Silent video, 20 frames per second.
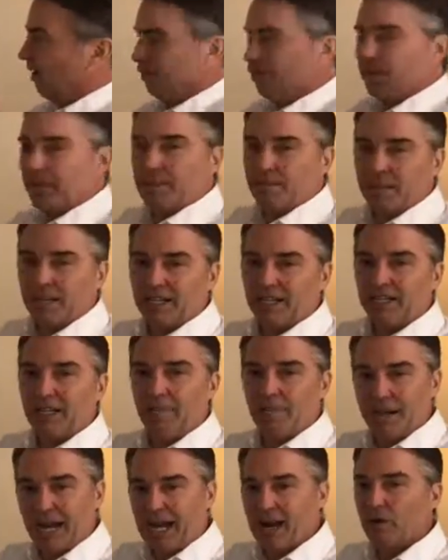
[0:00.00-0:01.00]
fundamentally a
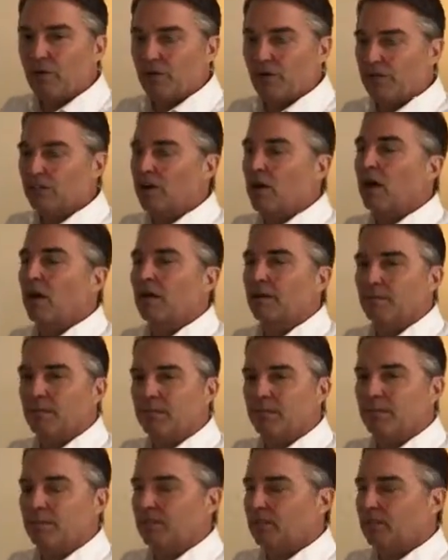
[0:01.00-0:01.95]
power autonomous.